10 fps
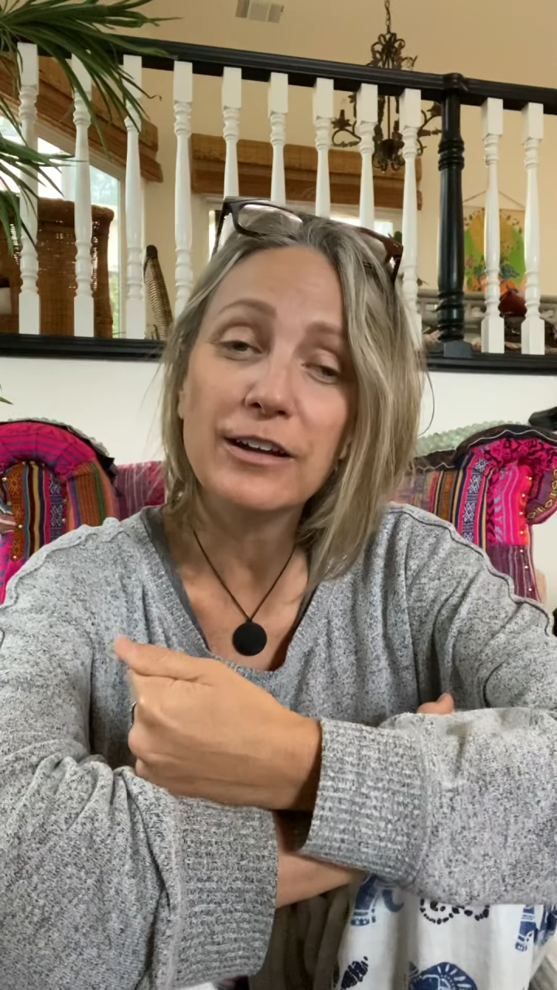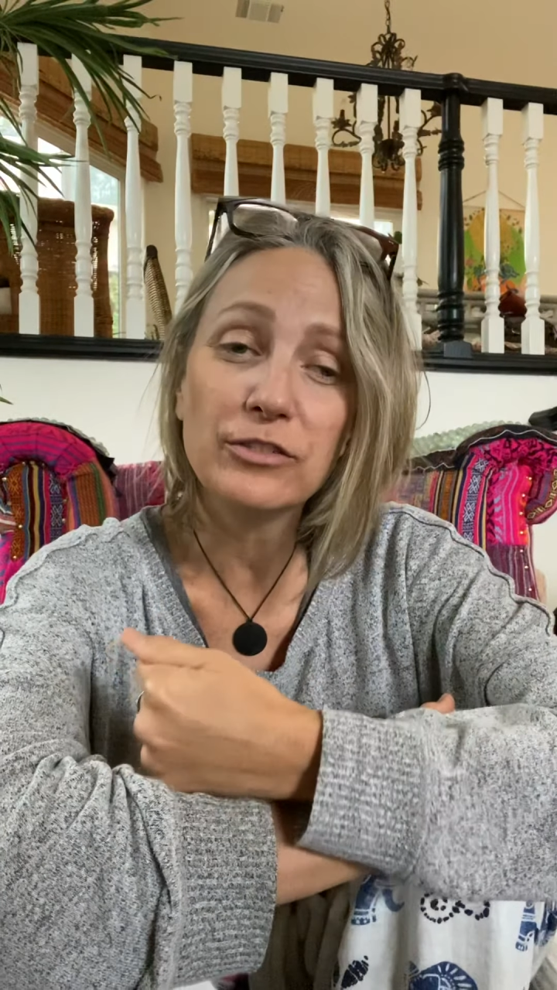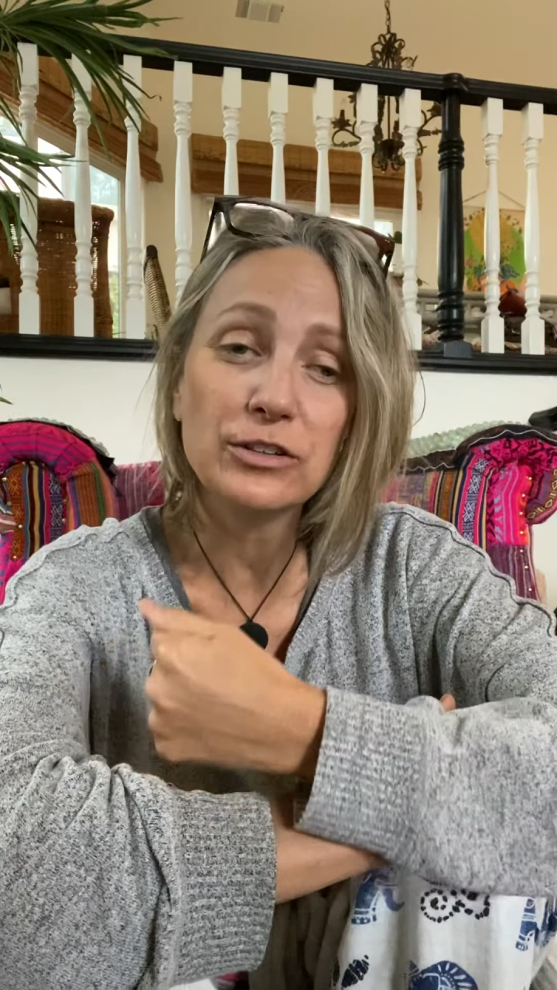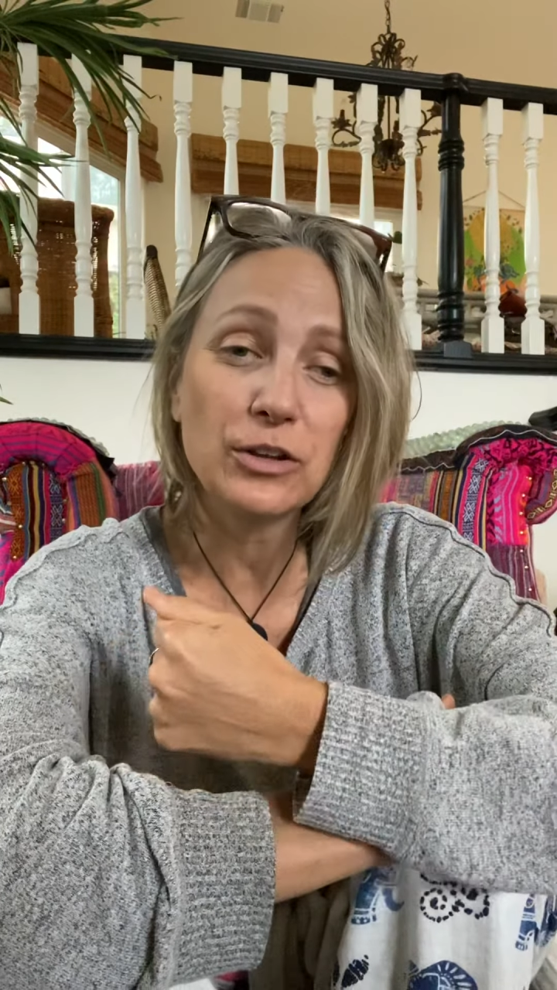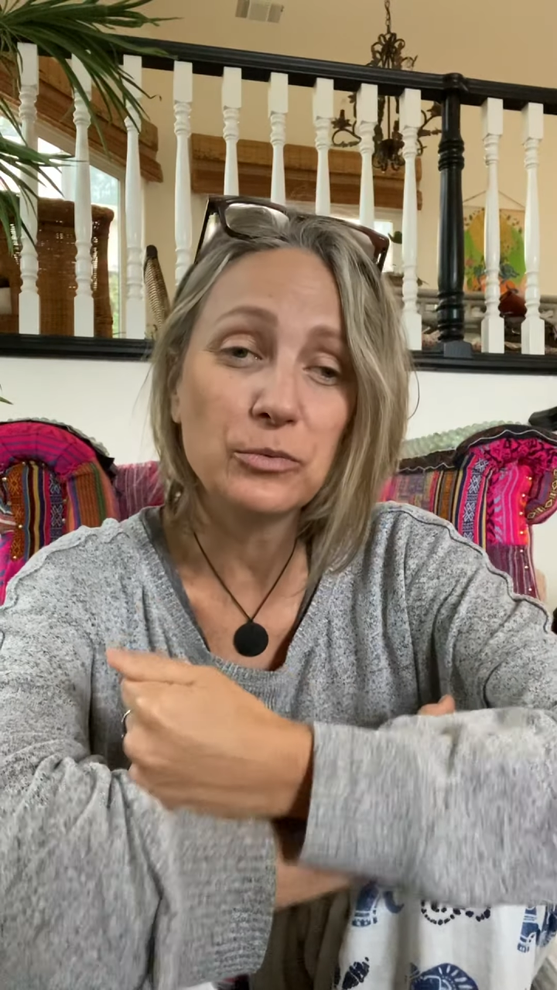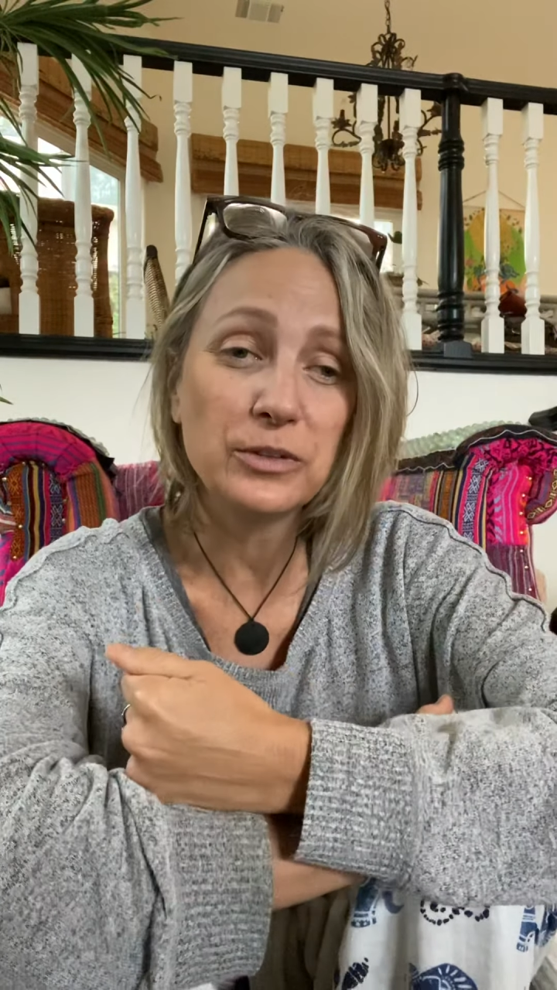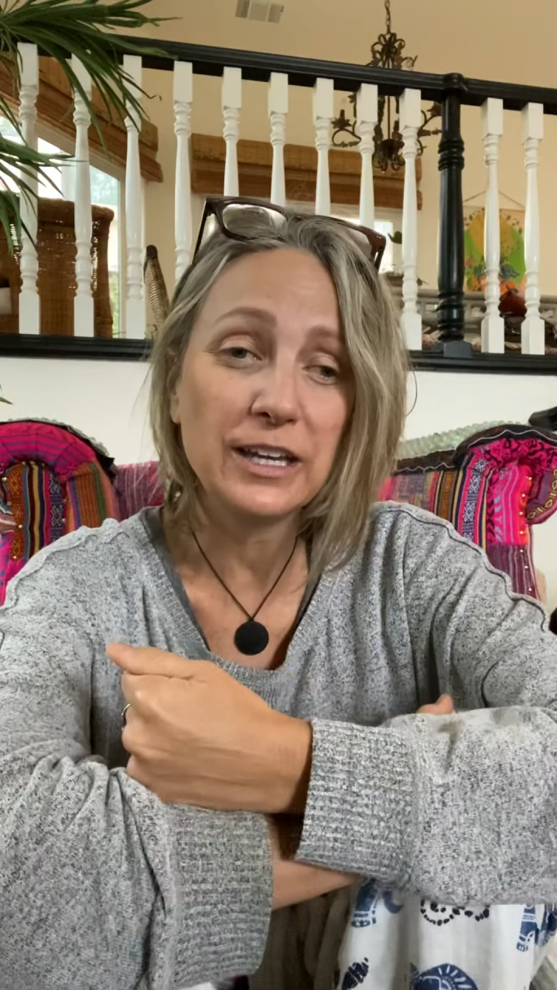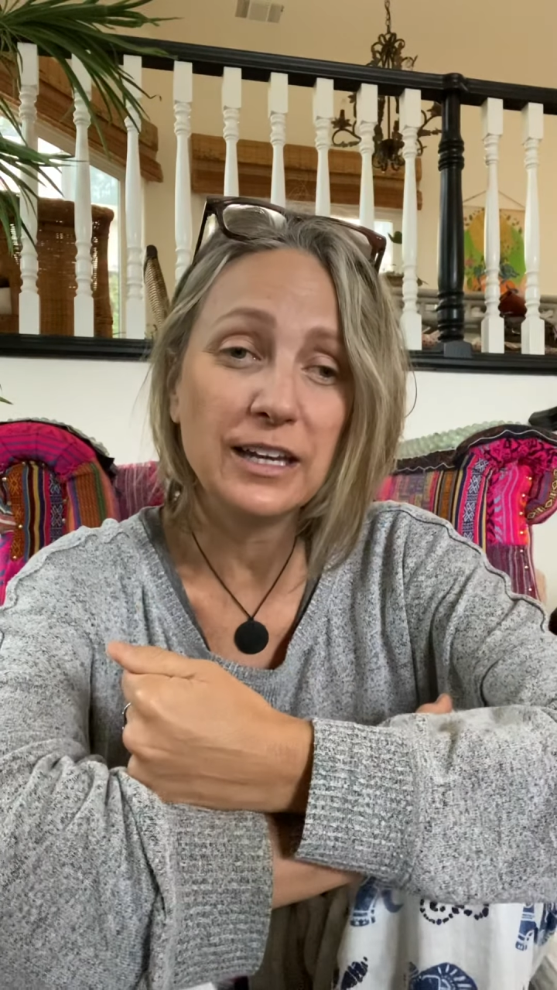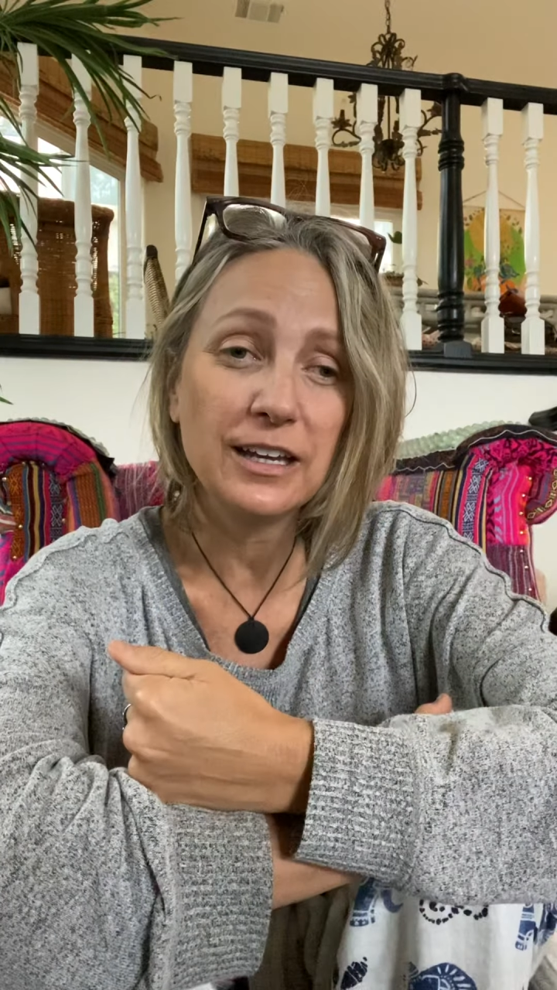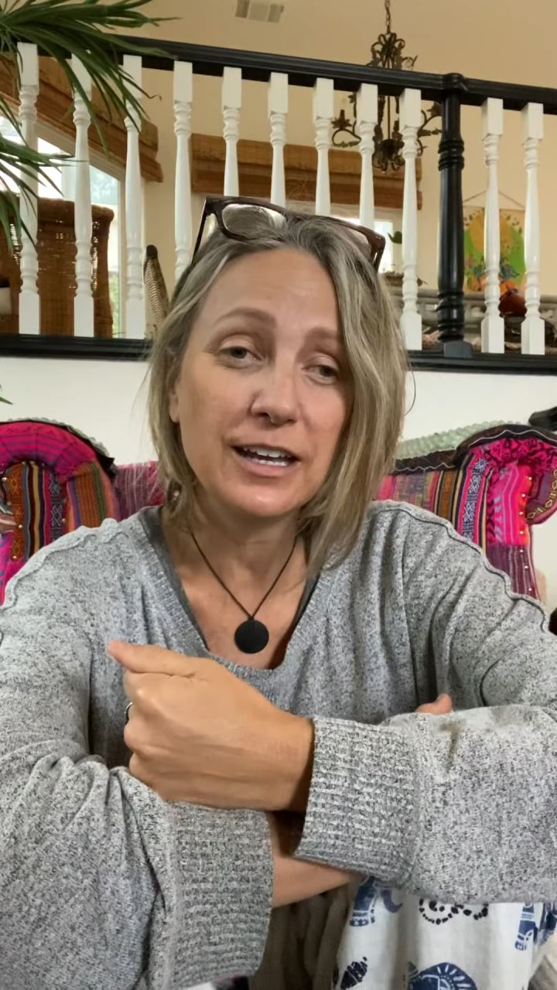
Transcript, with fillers: never lonely.